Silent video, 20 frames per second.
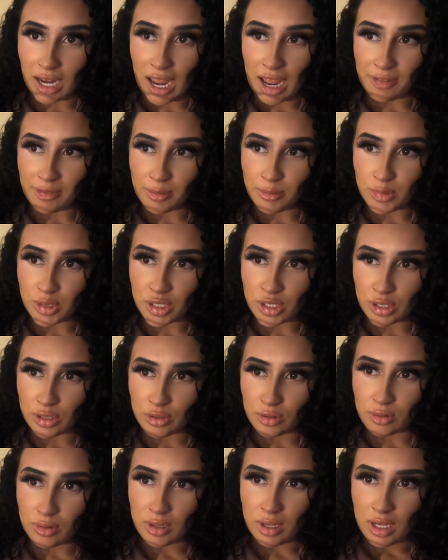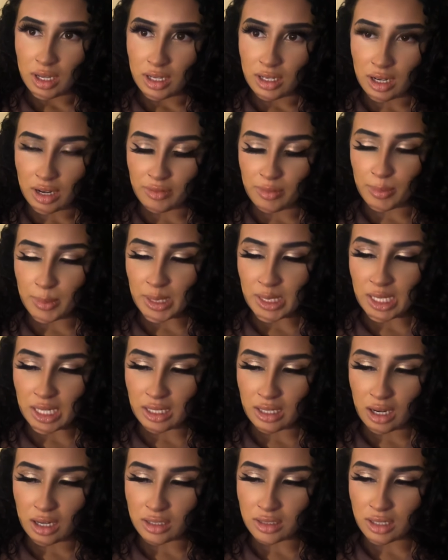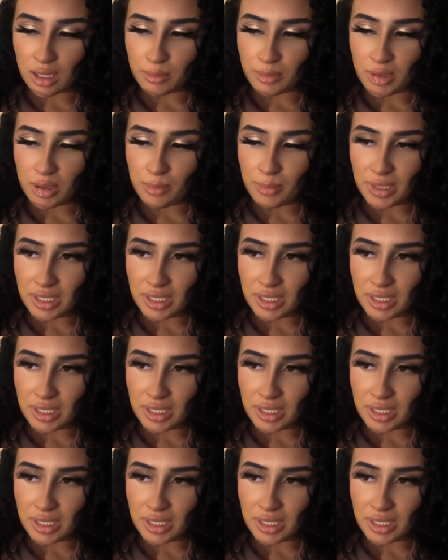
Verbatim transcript: I have them too, not from the TikTok shop though,